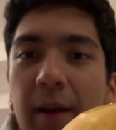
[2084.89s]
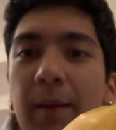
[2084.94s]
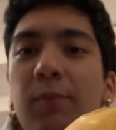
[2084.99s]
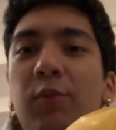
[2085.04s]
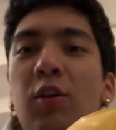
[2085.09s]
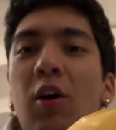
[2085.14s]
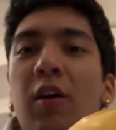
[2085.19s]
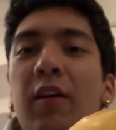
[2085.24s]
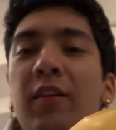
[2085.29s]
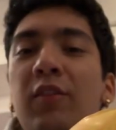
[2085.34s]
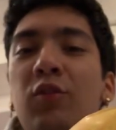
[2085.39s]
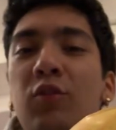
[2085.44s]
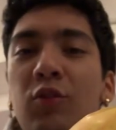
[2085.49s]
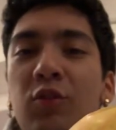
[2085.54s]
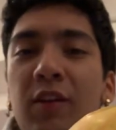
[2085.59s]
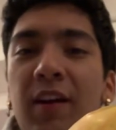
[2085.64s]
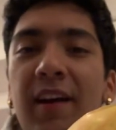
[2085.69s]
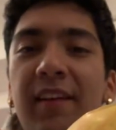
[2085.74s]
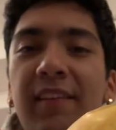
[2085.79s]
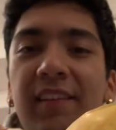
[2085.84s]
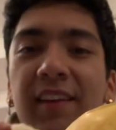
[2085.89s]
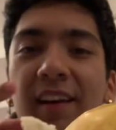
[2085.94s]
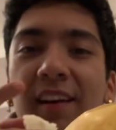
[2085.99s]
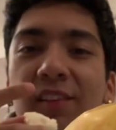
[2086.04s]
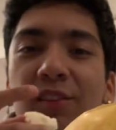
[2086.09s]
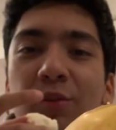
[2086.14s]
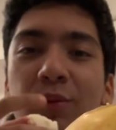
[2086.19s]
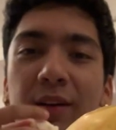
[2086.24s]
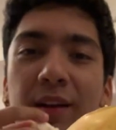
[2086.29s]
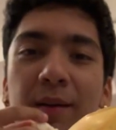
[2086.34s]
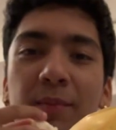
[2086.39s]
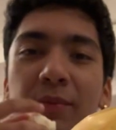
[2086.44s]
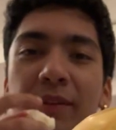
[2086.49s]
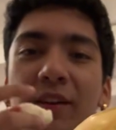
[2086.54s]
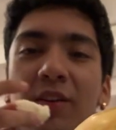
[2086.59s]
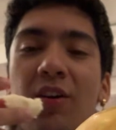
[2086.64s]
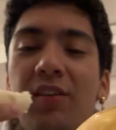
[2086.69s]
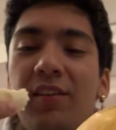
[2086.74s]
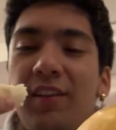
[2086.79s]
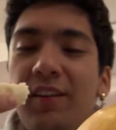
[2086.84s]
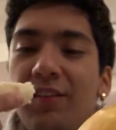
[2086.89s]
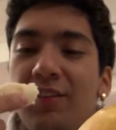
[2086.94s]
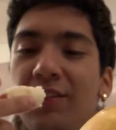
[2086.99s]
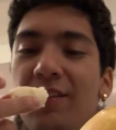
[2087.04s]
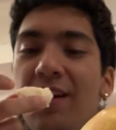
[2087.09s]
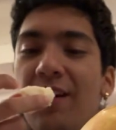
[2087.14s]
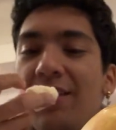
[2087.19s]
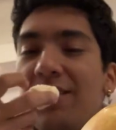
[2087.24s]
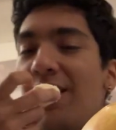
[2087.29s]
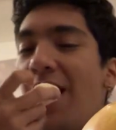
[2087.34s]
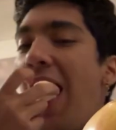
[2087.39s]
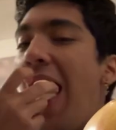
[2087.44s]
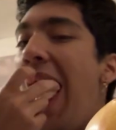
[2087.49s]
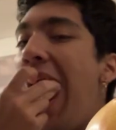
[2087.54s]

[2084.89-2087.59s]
I'm talking to you guys, yes, when I'm incognito, yes.